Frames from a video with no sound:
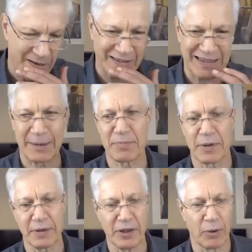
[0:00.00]
On some,
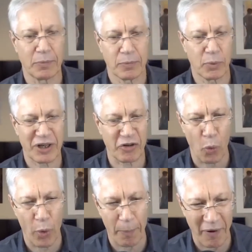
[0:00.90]
you know, what does a
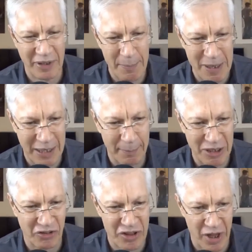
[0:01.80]
war on poverty mean? It
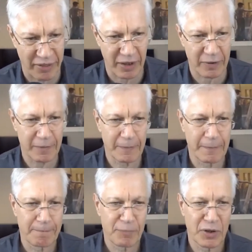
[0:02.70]
means nothing.
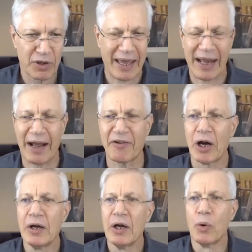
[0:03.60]
You can't have a
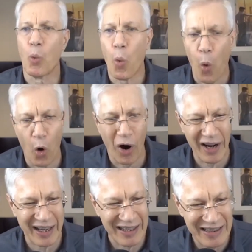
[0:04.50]
war on
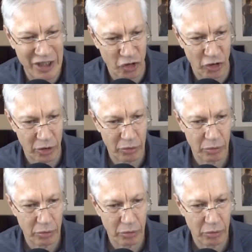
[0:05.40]
a condition.